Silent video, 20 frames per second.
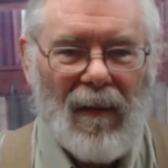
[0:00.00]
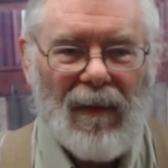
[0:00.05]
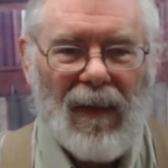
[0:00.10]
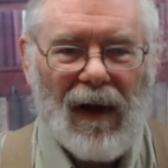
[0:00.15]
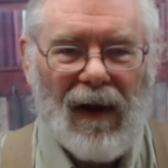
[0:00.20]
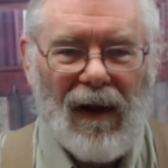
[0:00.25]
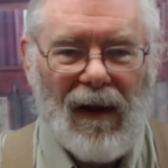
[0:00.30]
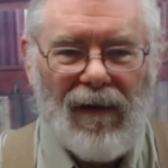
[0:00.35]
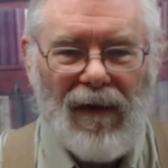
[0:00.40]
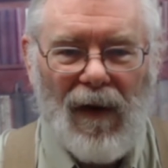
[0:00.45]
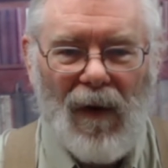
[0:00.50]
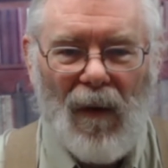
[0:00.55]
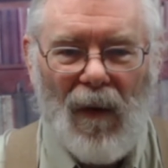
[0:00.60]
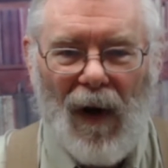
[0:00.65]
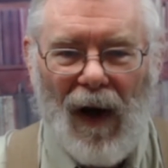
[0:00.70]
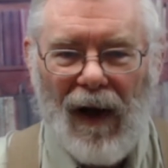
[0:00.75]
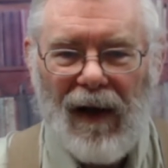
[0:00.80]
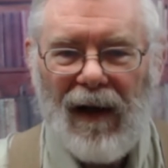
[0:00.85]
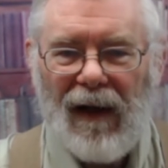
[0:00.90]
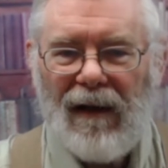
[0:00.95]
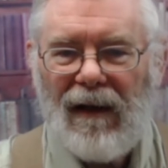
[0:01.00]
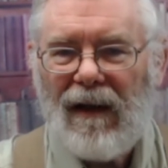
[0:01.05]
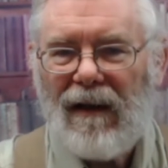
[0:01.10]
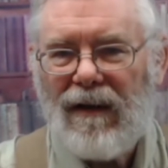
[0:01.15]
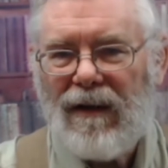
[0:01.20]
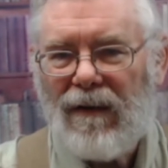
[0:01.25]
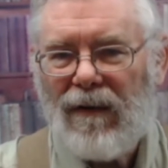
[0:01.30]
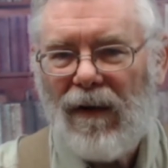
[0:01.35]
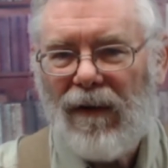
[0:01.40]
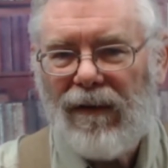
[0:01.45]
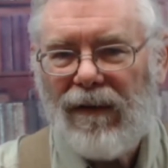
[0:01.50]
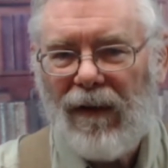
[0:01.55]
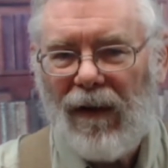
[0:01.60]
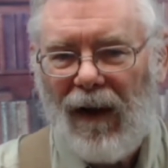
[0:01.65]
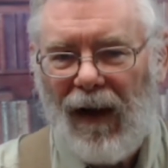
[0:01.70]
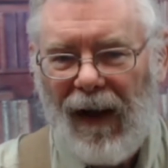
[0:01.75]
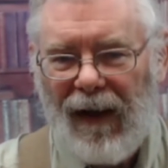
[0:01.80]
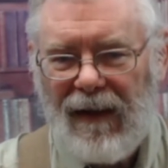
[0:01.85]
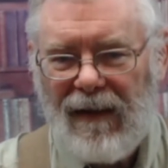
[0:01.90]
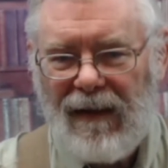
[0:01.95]
But if you want a distro for
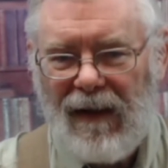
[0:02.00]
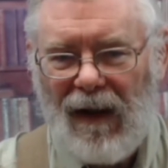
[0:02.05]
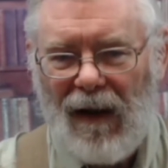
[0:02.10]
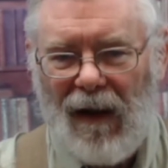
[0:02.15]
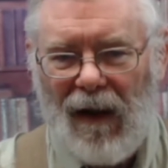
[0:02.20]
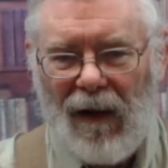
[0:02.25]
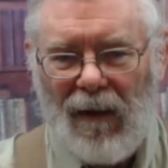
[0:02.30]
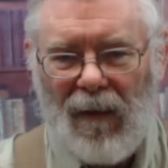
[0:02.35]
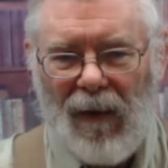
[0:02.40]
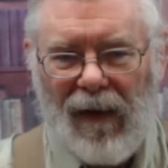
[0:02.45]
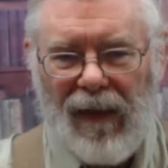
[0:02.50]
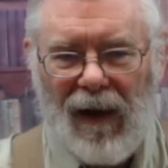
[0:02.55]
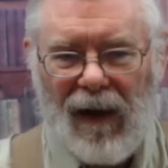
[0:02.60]
legacy hardware,